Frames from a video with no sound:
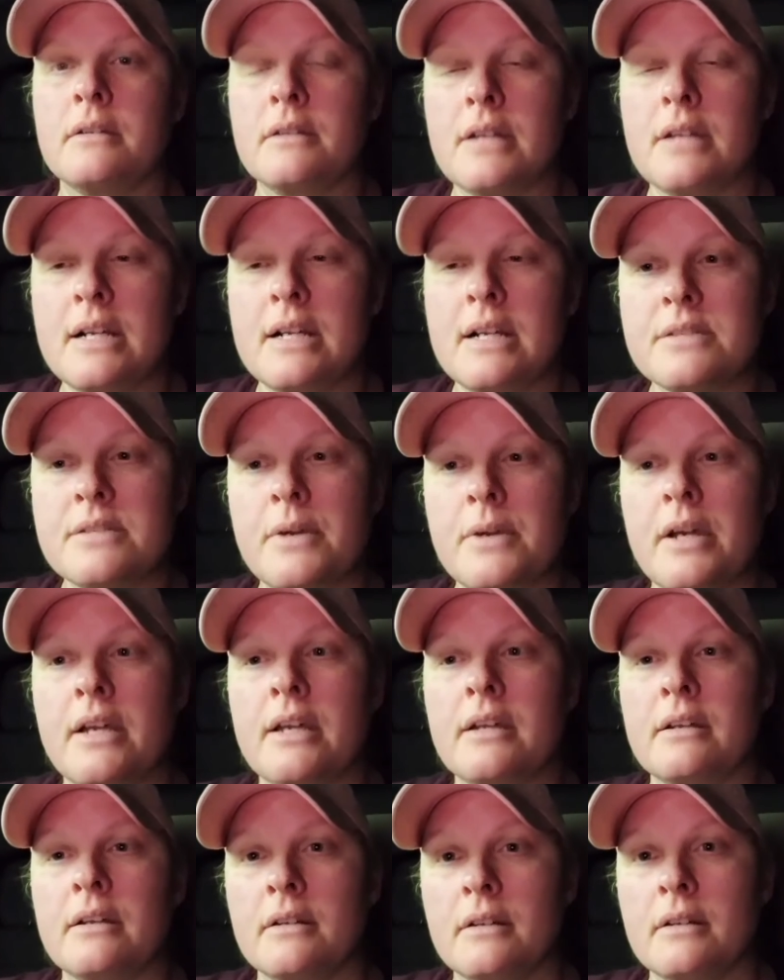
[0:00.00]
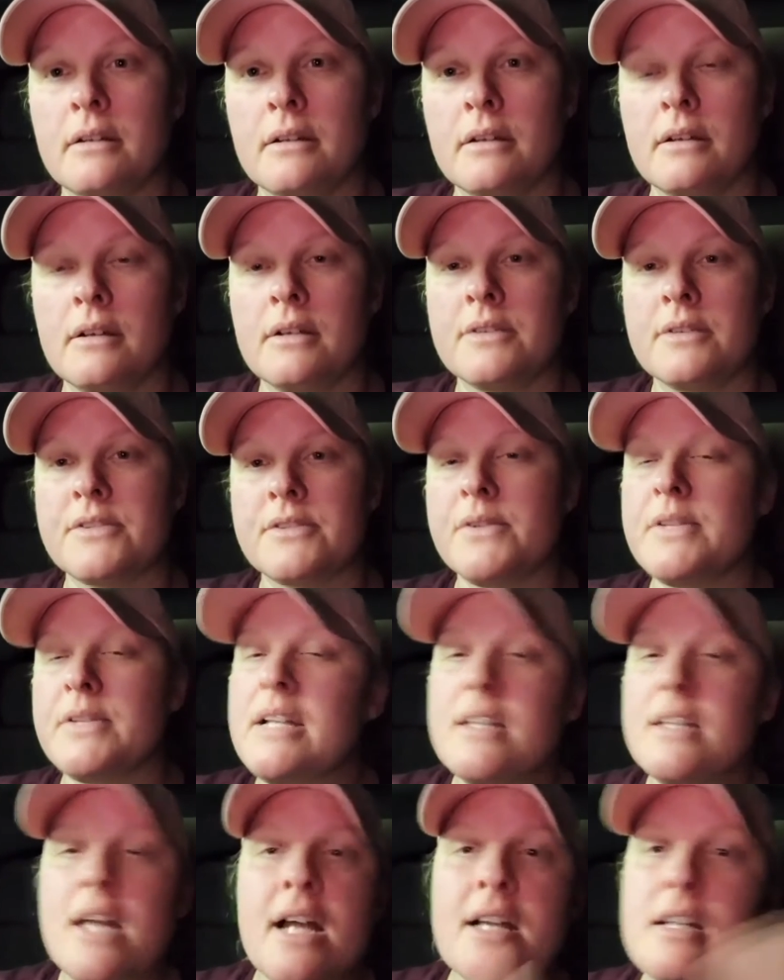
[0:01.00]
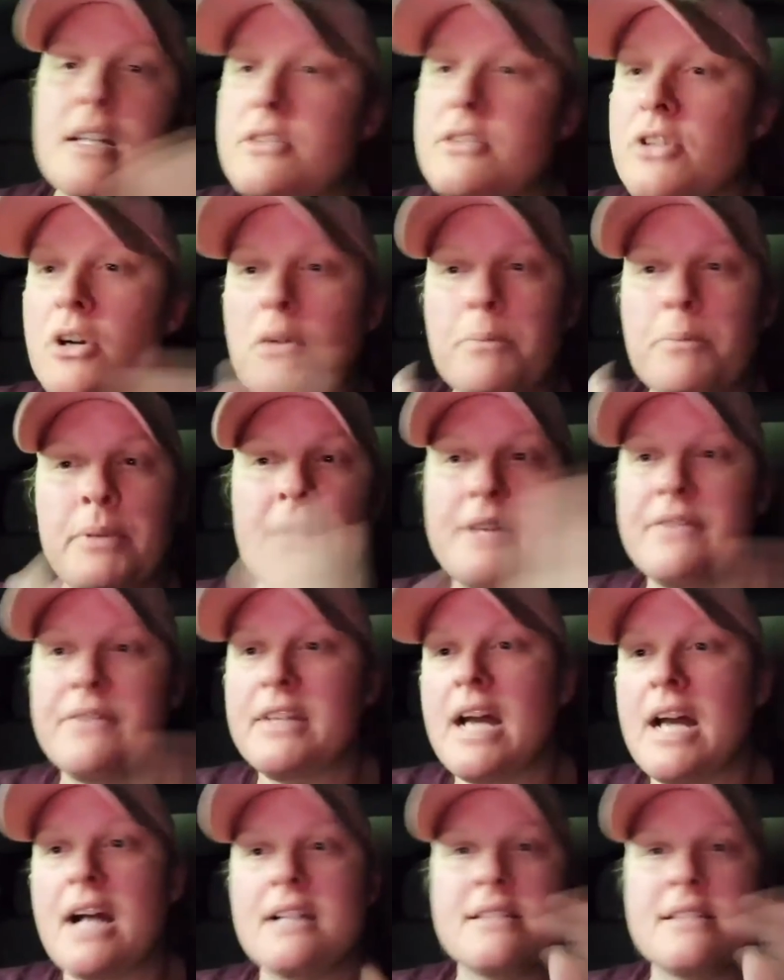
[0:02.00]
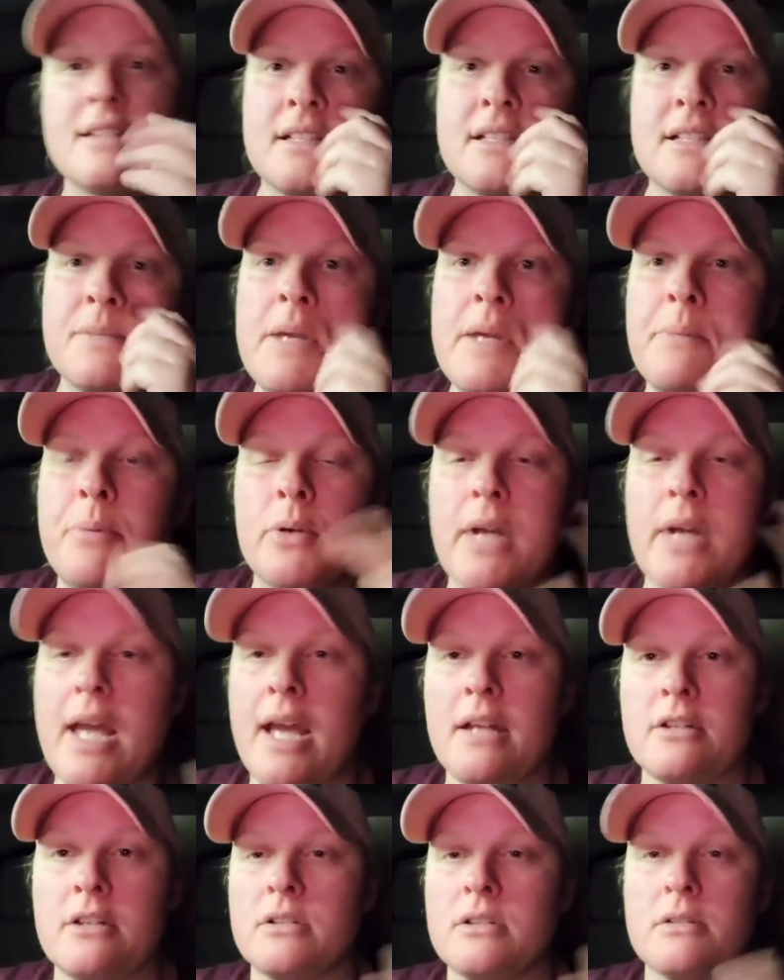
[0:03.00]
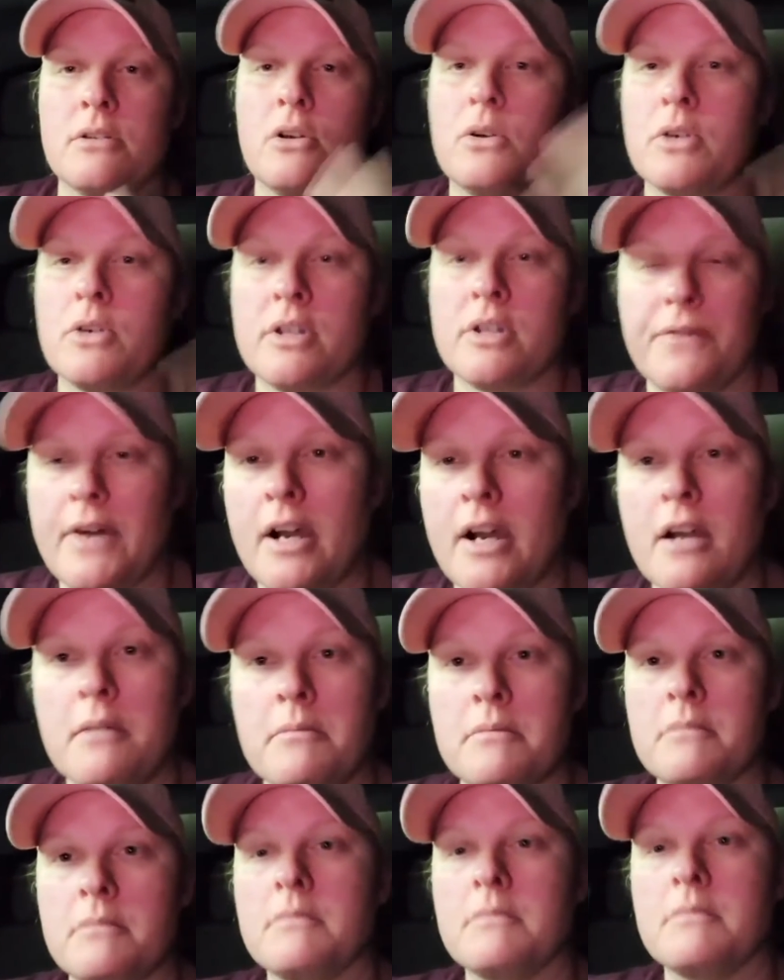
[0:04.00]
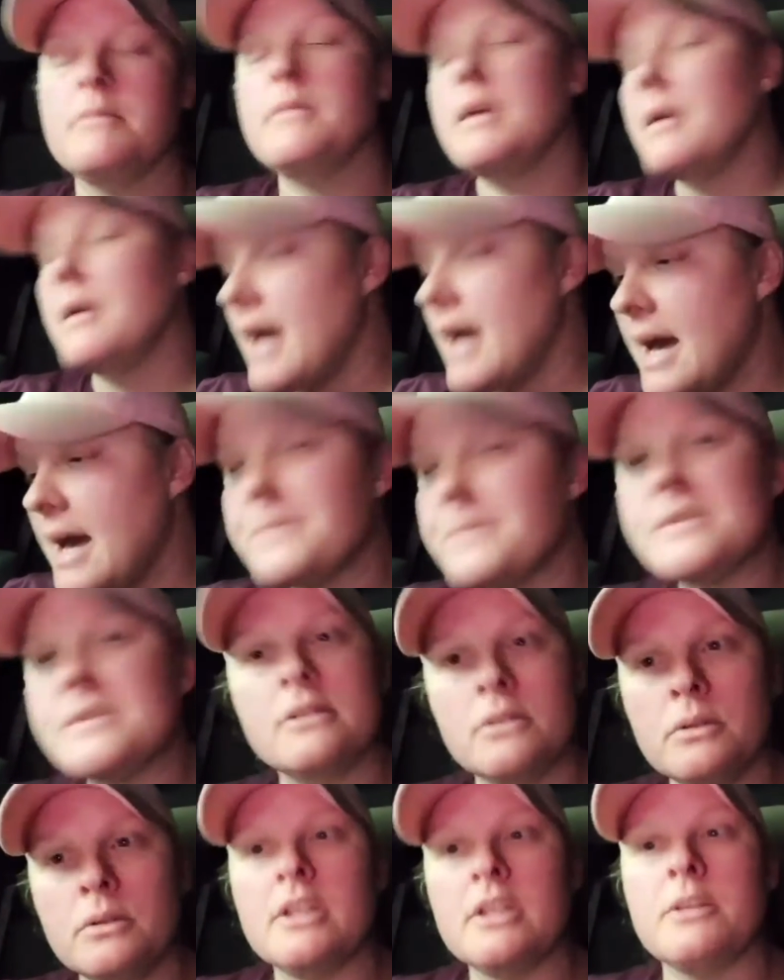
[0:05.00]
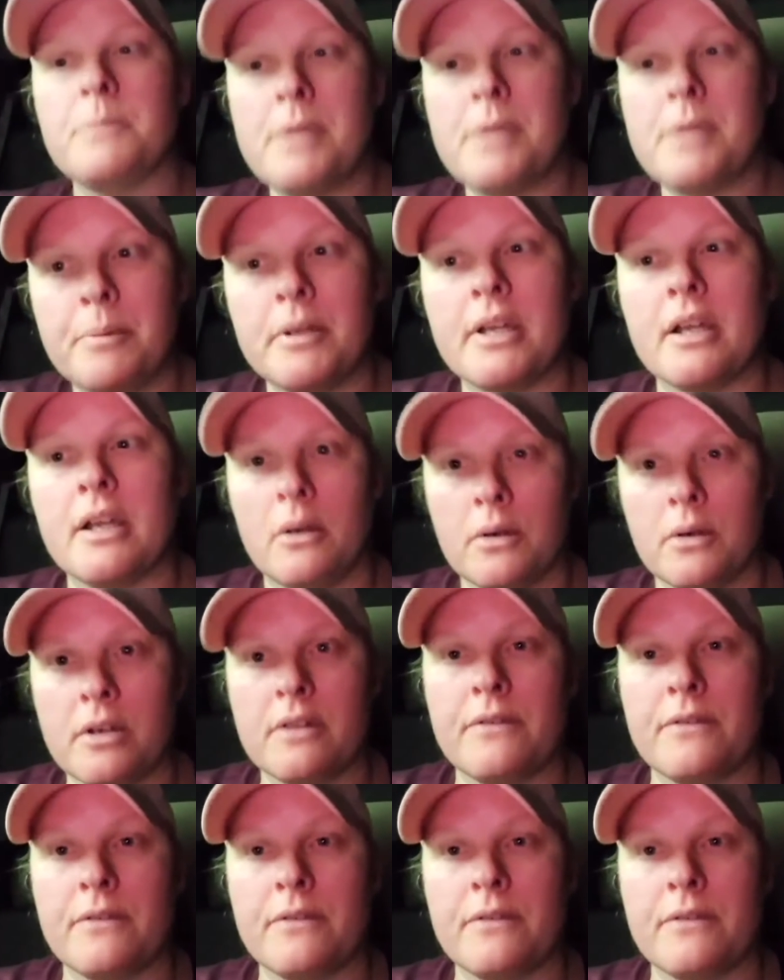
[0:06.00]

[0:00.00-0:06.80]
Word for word: that's right. There's a lot. So of- non, don't believe the nonsense. People can't go to the farm. Absolutely, the people can go to the